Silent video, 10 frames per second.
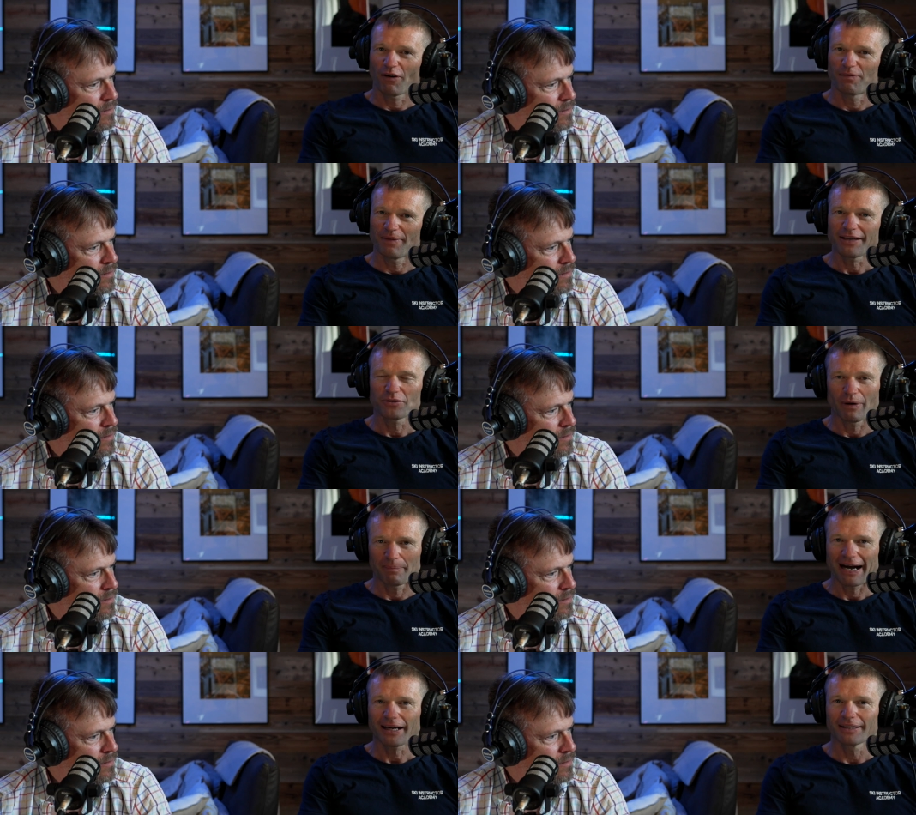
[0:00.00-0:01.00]
Speaker 1: apart from
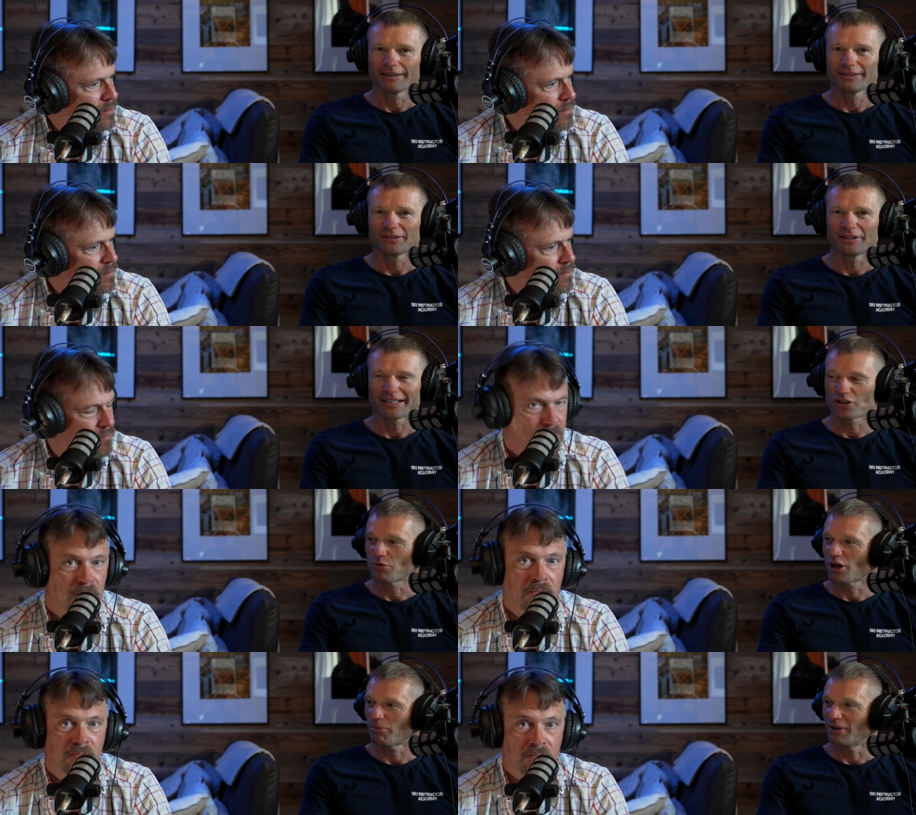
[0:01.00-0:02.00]
that, we're back
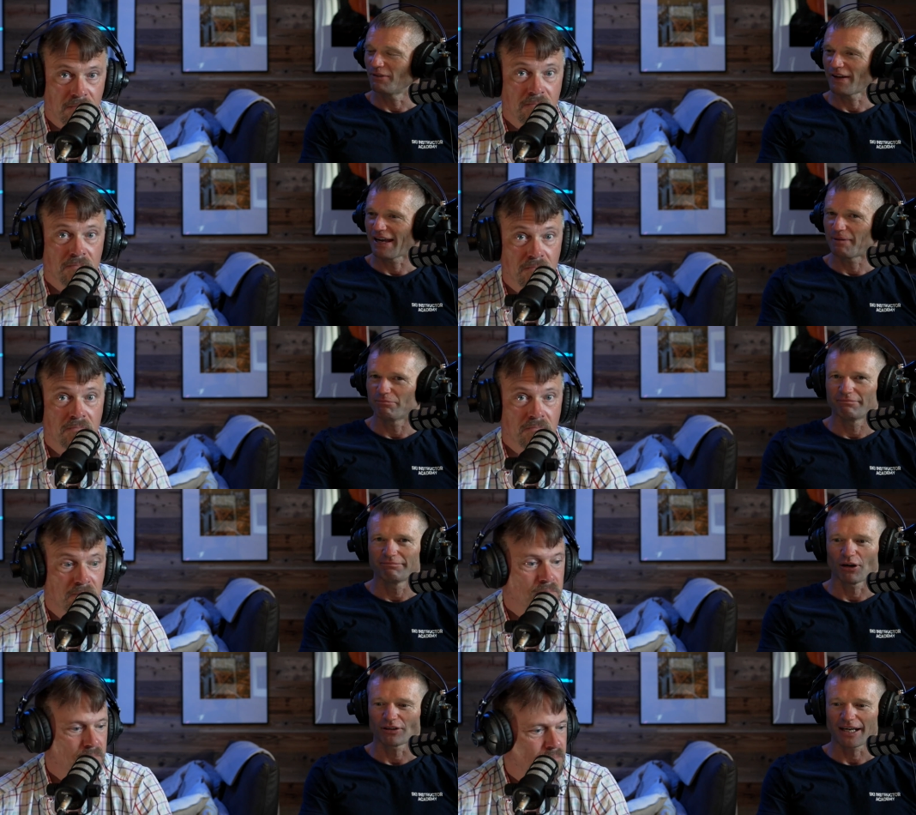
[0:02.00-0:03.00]
let's do a couple of
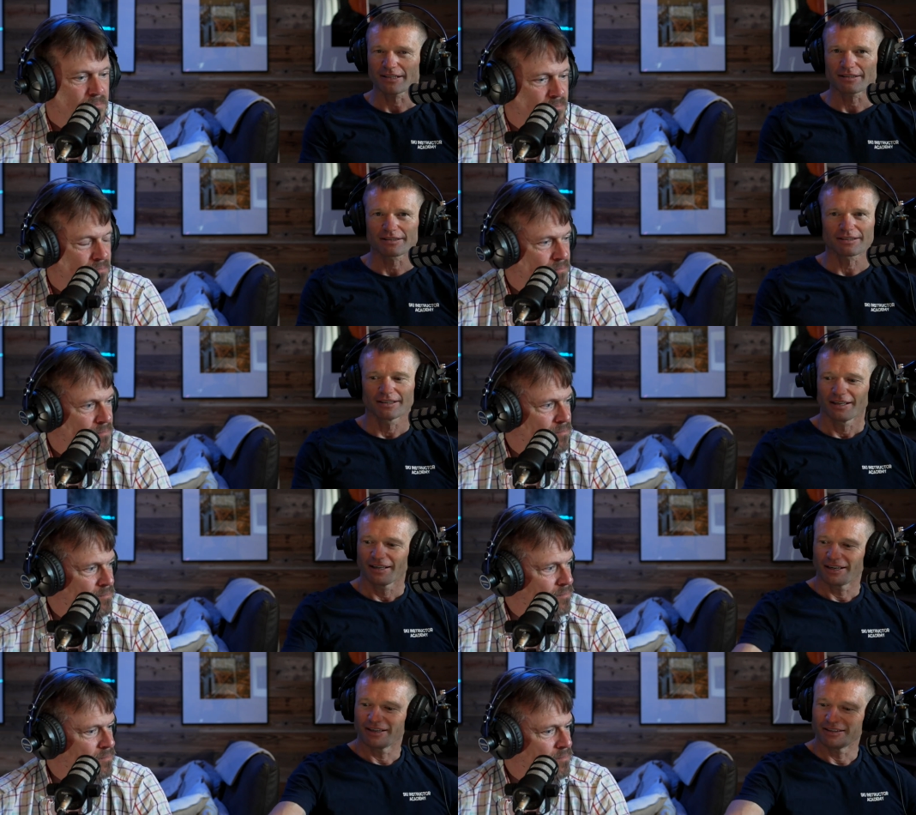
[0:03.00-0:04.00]
um, podcasts,
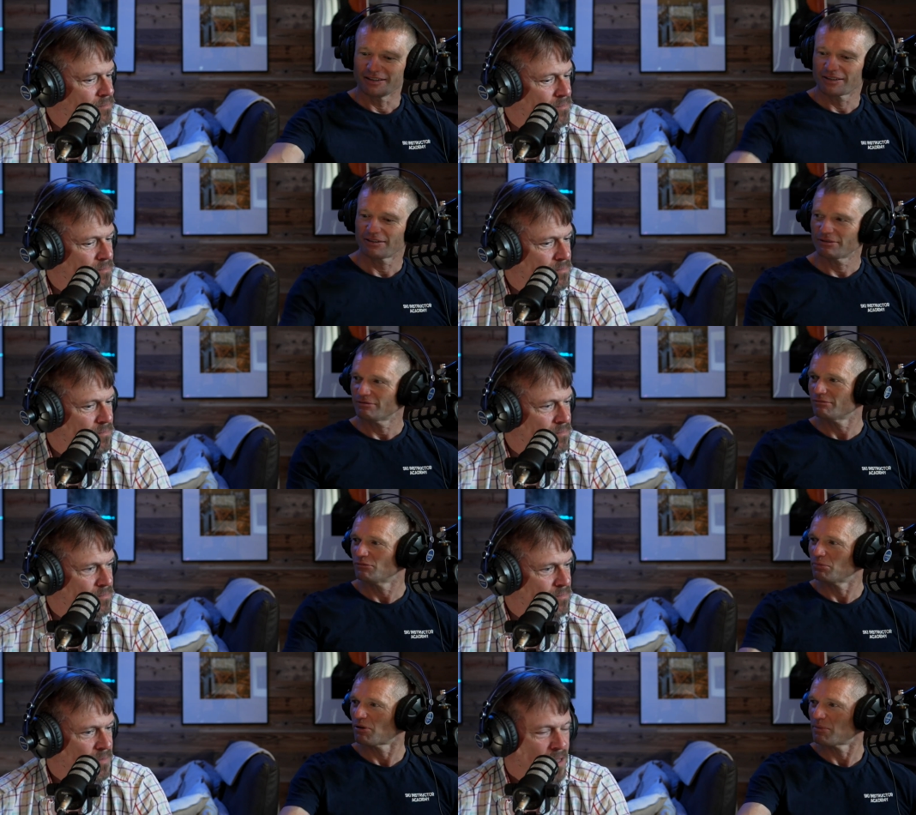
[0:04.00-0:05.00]
and
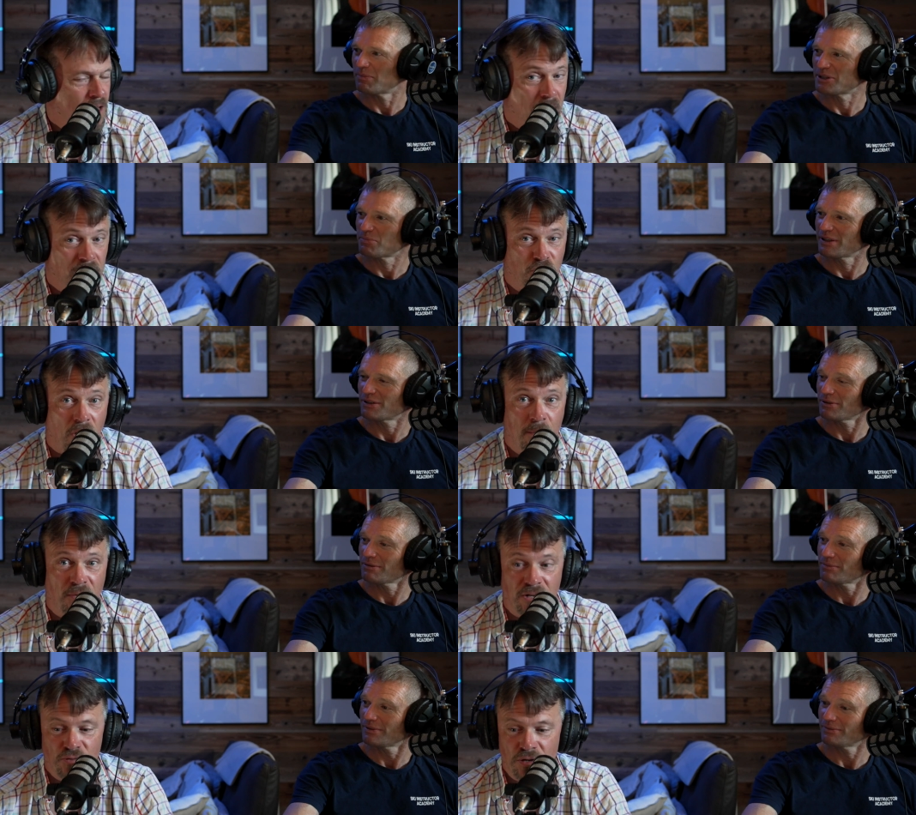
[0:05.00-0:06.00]
we'll probably and
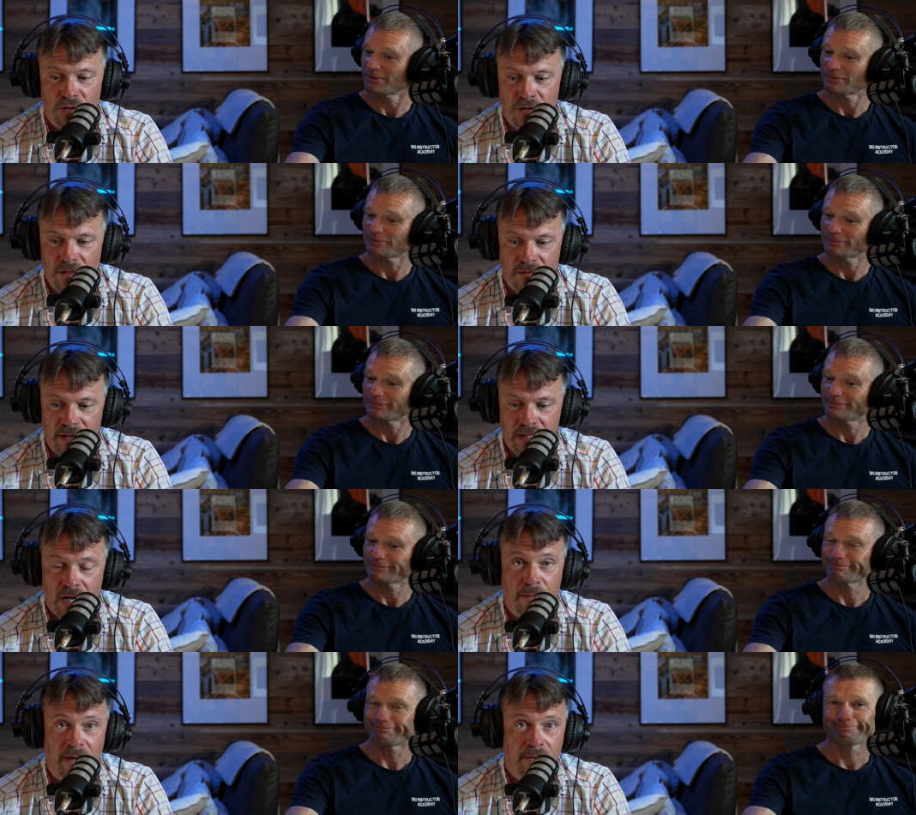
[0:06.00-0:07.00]
try and
Speaker 2: press record at the
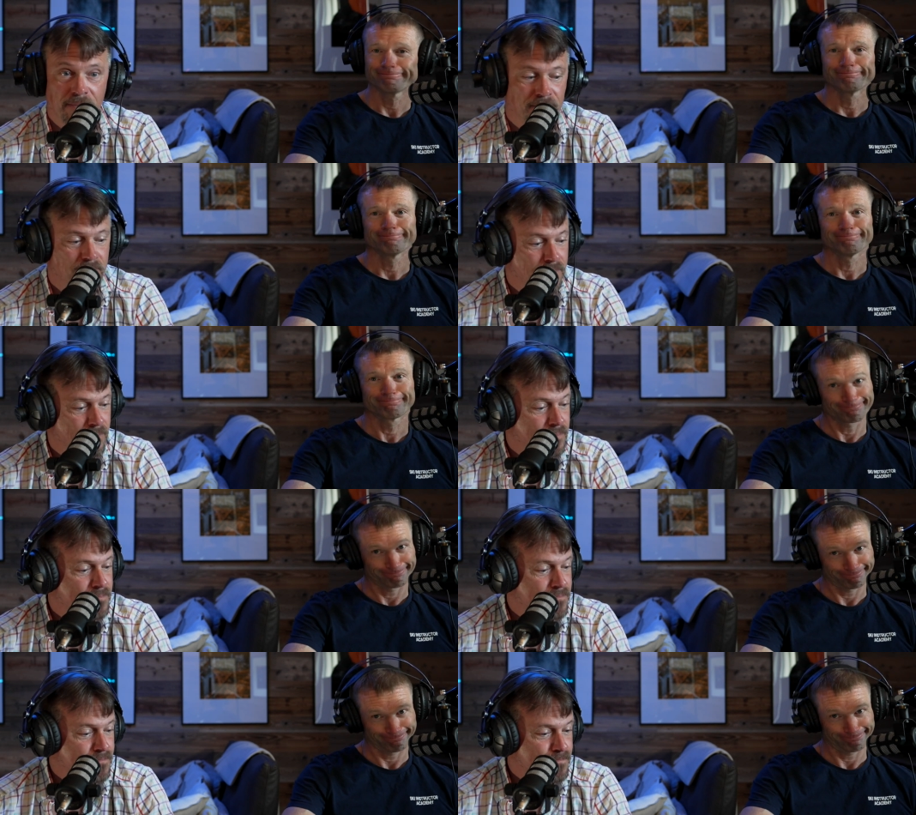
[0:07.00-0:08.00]
right time, eh?
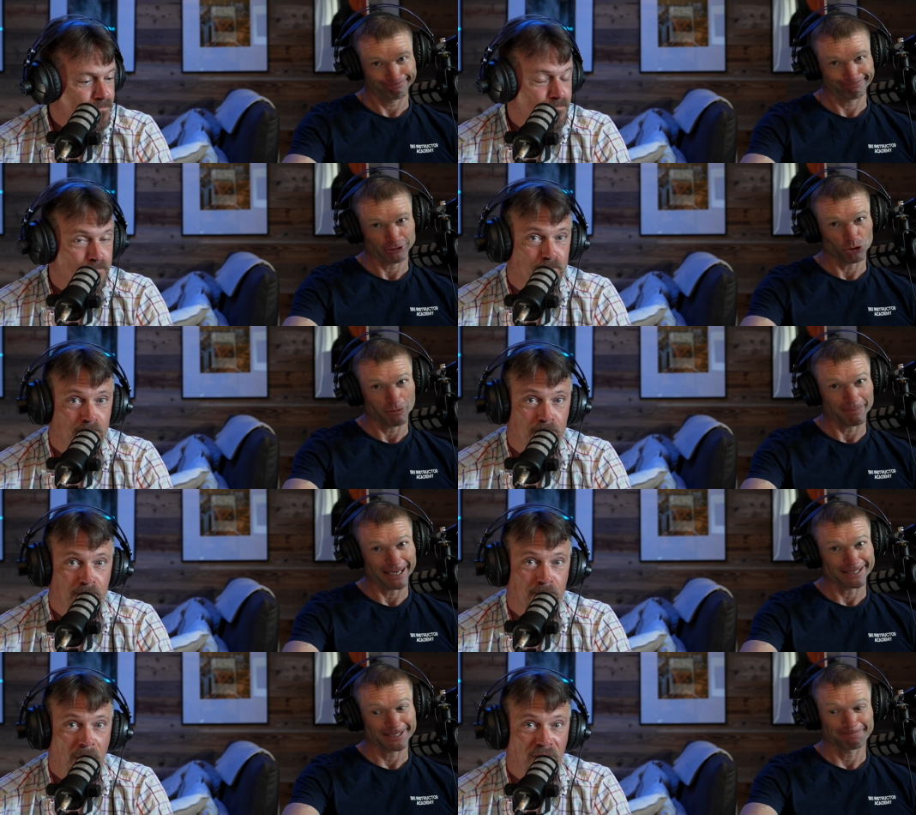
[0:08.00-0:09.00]
Speaker 1: Do
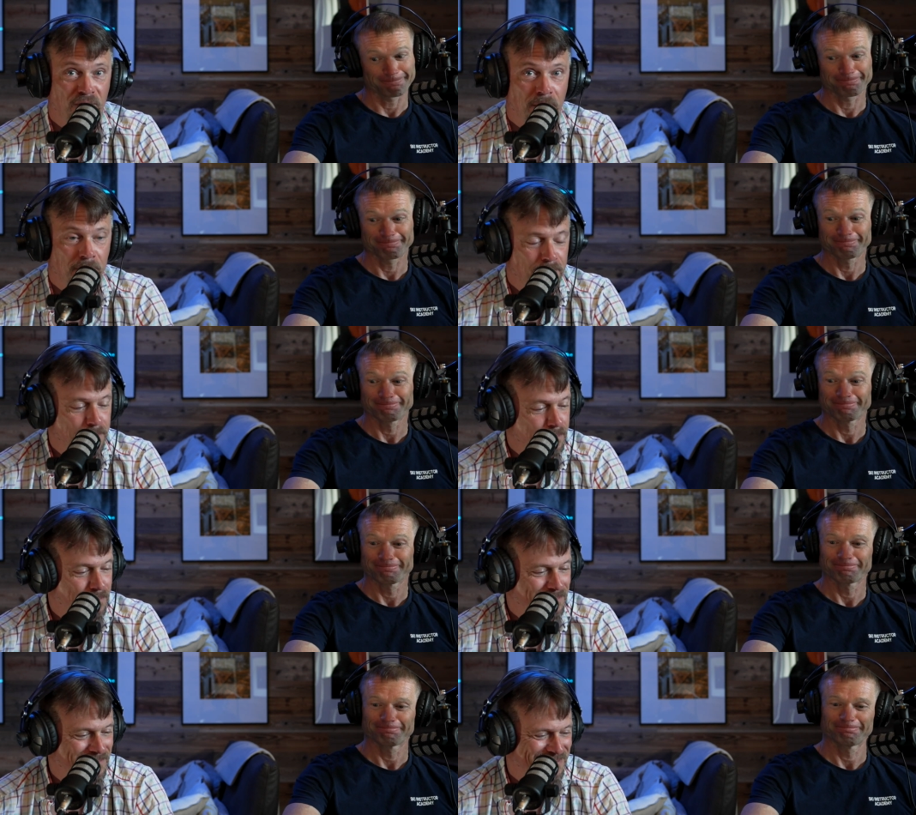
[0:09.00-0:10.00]
my best. Bye for
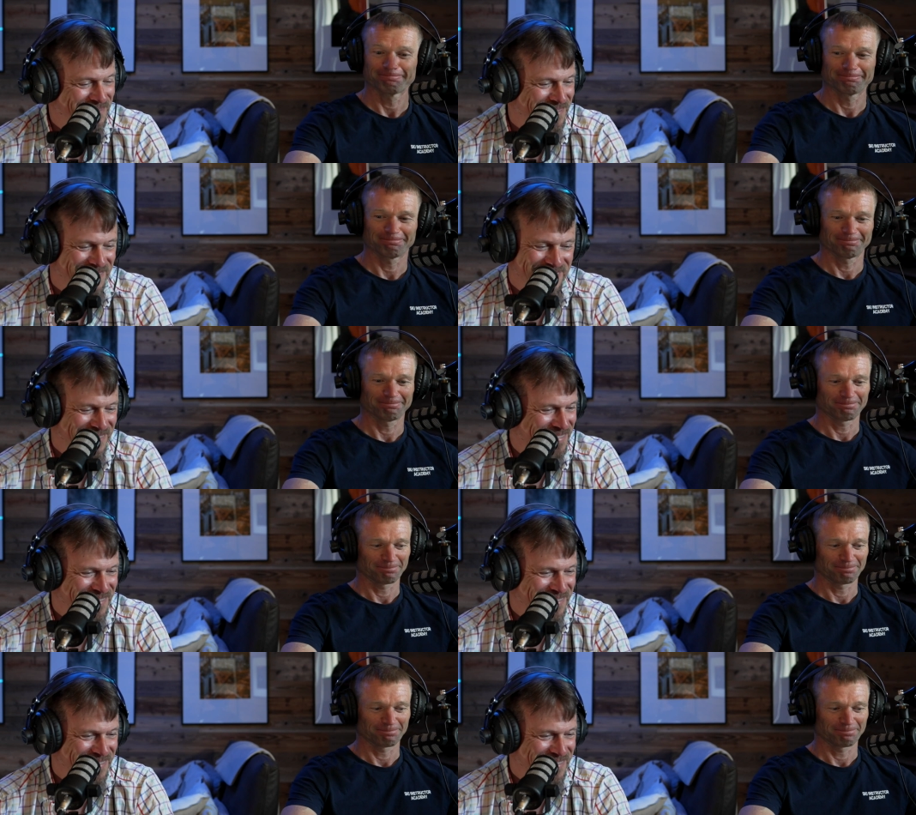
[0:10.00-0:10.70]
now.